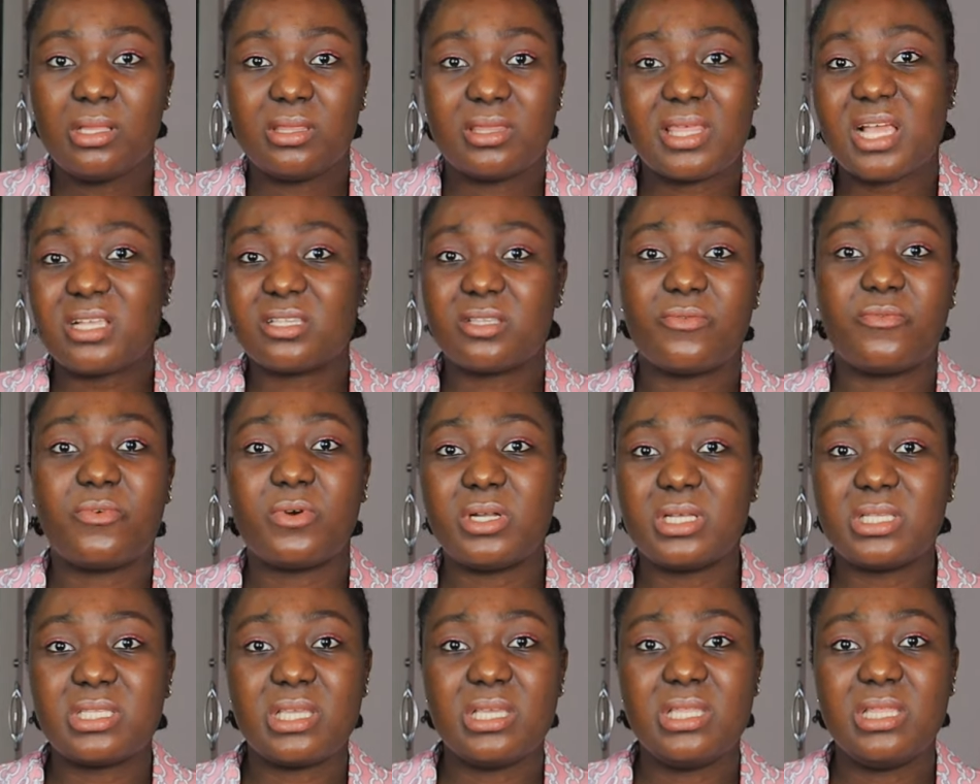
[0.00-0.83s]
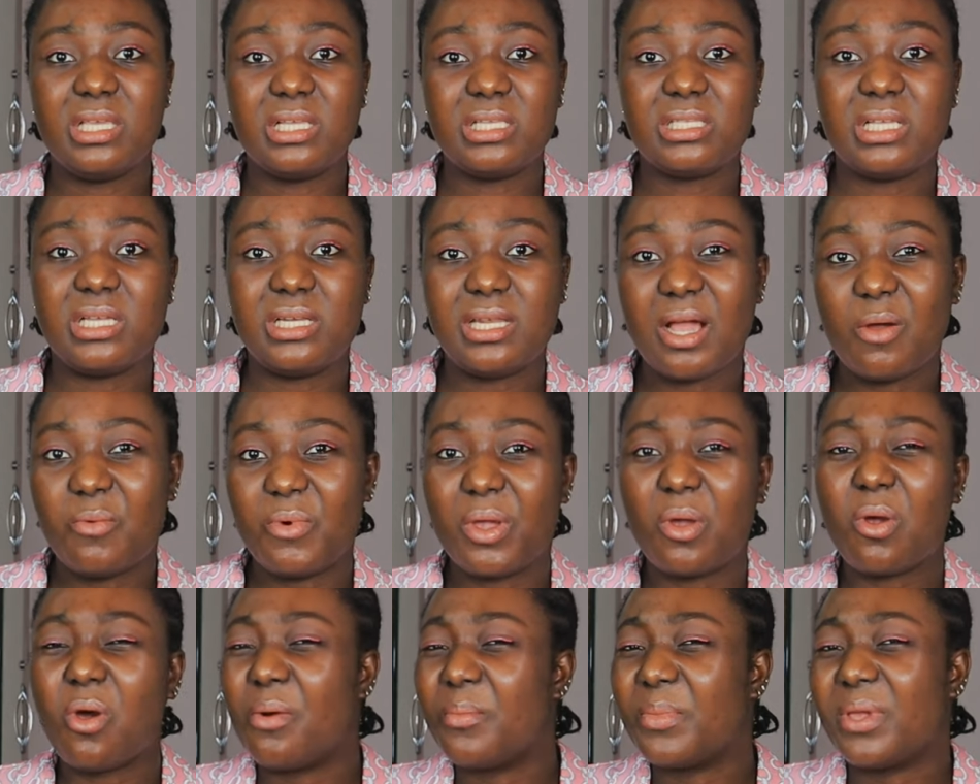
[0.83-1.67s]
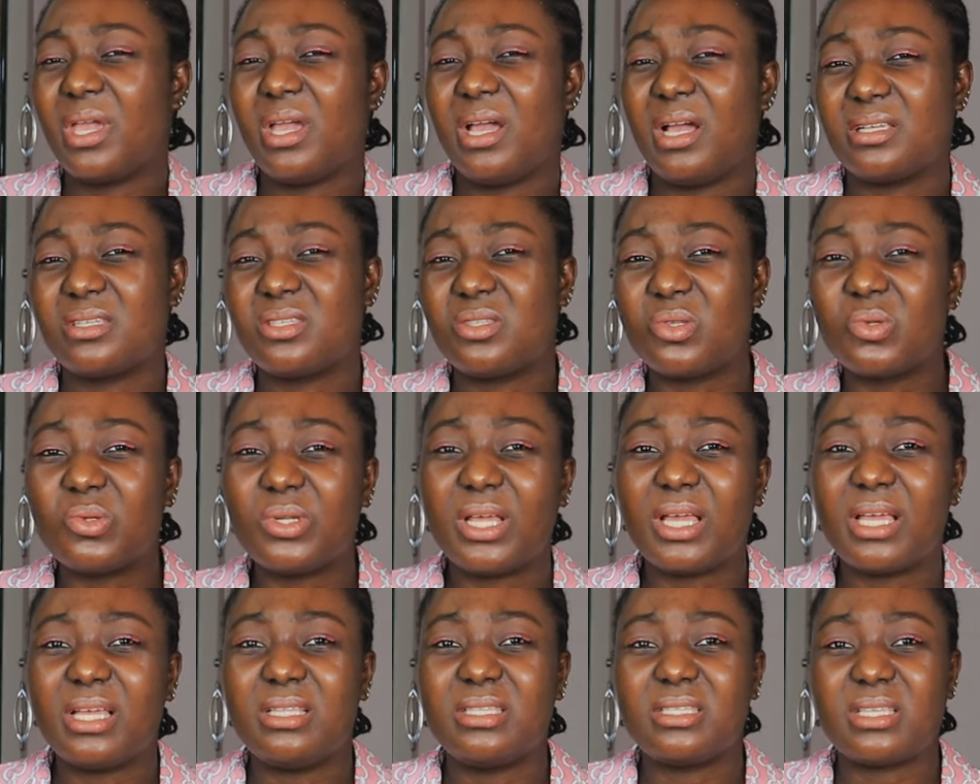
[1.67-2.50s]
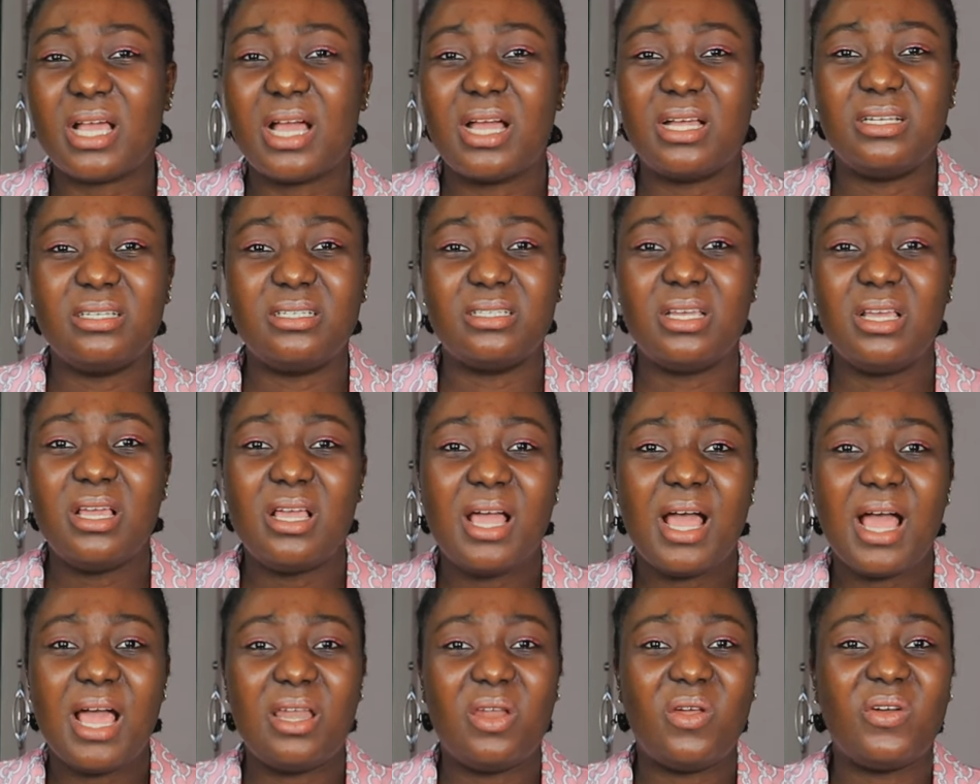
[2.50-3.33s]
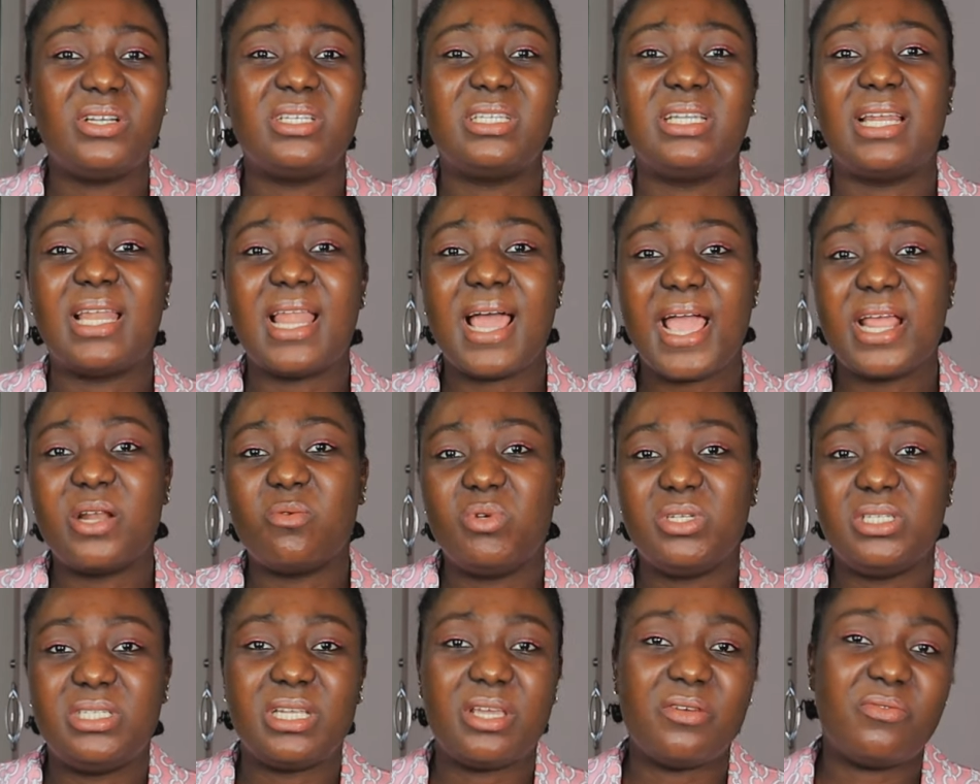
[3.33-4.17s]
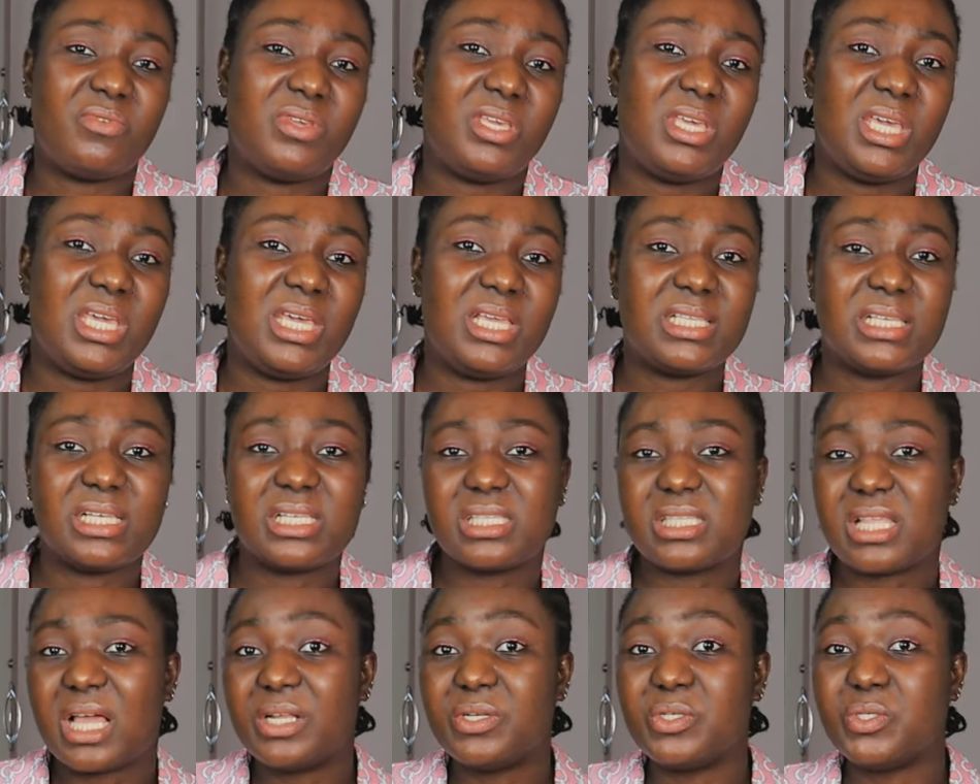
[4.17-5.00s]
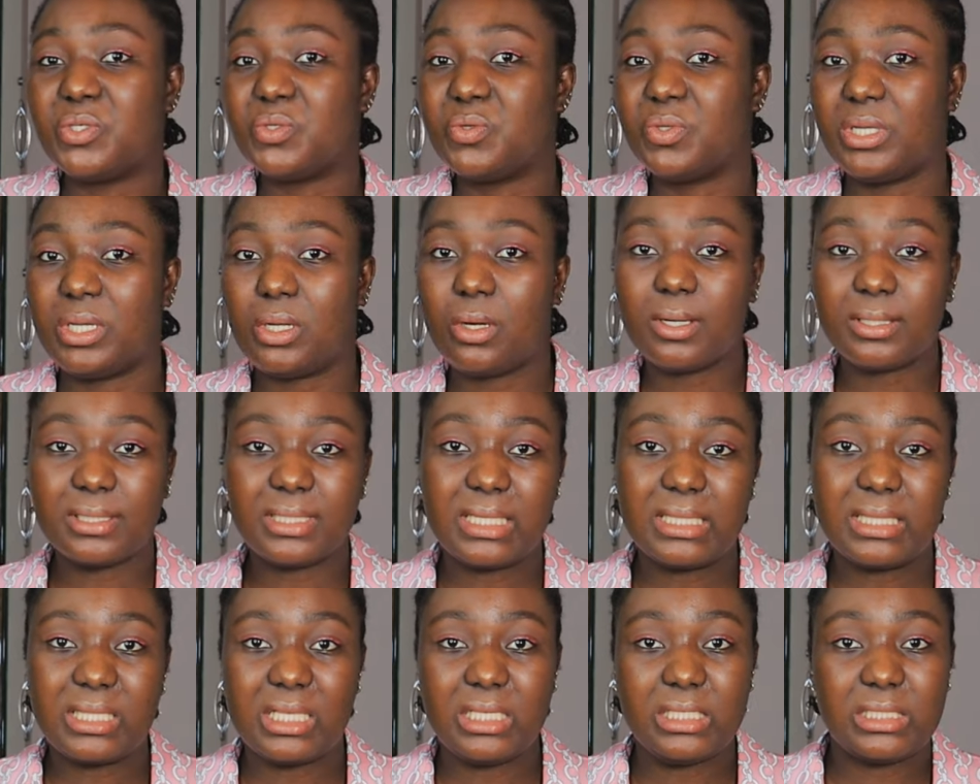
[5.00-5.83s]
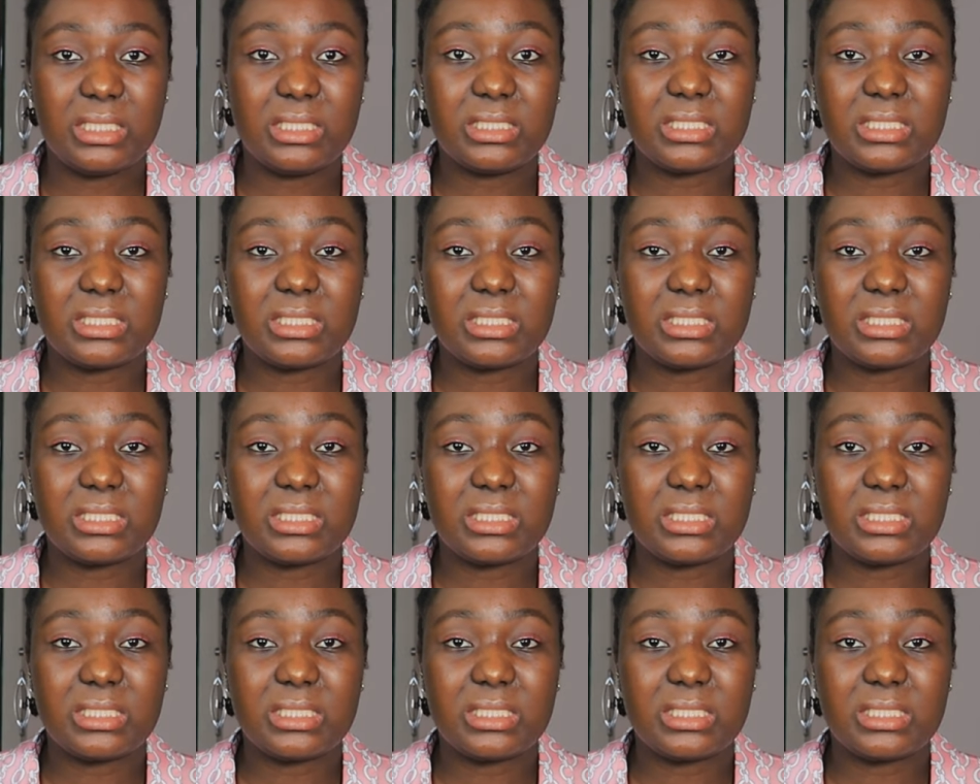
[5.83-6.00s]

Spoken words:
that's the first thing they say, that we come here as students and along the line we deviate and start doing other things.